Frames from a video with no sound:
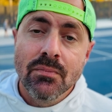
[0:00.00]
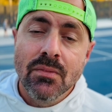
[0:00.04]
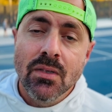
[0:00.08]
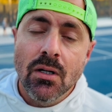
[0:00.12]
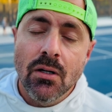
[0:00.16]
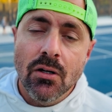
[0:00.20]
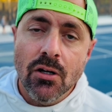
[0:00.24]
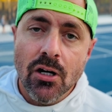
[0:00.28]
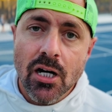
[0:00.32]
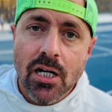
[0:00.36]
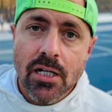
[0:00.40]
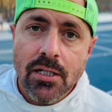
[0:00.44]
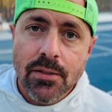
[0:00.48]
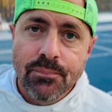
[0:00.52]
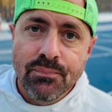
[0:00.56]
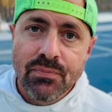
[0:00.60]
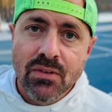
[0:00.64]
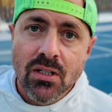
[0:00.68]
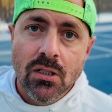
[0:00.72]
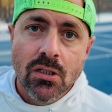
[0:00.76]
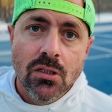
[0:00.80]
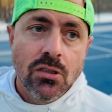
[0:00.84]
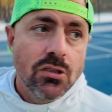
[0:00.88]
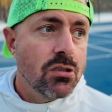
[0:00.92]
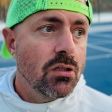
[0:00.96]
All right.
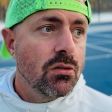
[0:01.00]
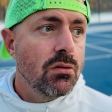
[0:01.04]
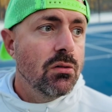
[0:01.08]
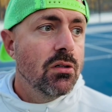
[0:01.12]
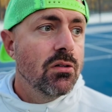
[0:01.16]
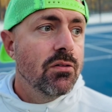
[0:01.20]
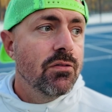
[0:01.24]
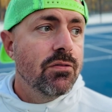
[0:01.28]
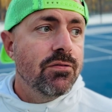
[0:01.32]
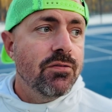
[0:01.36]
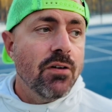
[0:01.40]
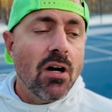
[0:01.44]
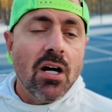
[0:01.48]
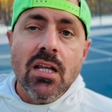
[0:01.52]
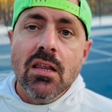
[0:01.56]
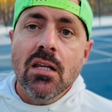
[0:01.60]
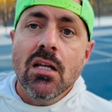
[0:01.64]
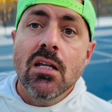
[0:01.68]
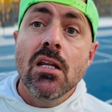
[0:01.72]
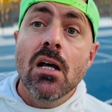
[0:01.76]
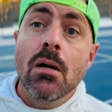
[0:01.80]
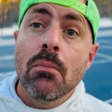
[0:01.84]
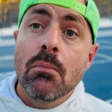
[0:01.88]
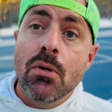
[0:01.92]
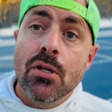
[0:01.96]
So find the
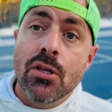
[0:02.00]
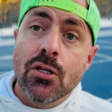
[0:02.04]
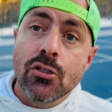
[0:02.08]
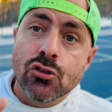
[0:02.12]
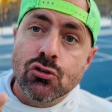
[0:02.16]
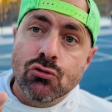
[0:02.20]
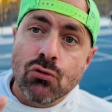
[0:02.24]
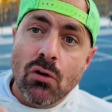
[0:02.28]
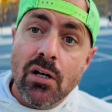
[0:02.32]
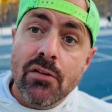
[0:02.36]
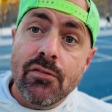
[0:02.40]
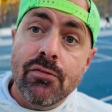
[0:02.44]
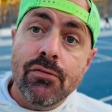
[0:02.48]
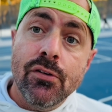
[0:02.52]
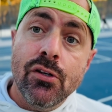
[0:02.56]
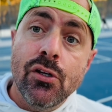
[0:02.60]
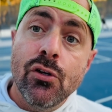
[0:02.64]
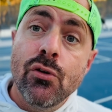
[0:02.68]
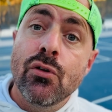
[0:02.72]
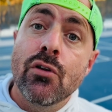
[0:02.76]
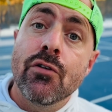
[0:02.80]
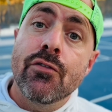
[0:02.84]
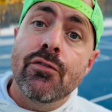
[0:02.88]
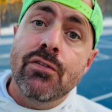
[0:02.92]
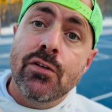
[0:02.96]
number that's right for you,
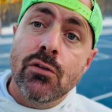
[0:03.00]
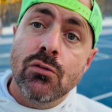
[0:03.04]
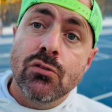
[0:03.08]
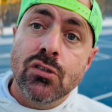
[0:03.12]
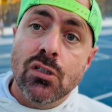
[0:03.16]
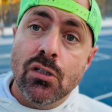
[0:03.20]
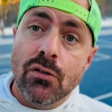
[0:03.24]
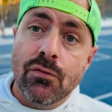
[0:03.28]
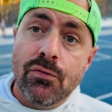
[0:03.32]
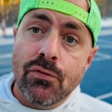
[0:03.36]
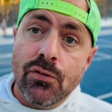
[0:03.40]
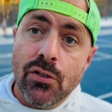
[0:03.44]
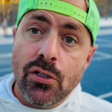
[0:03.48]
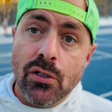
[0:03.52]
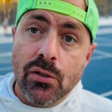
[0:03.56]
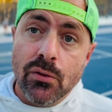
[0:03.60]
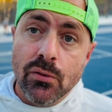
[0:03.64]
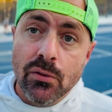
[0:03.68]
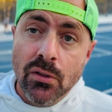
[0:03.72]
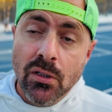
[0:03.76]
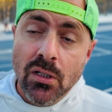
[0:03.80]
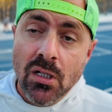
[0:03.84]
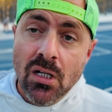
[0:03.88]
that feels good for you.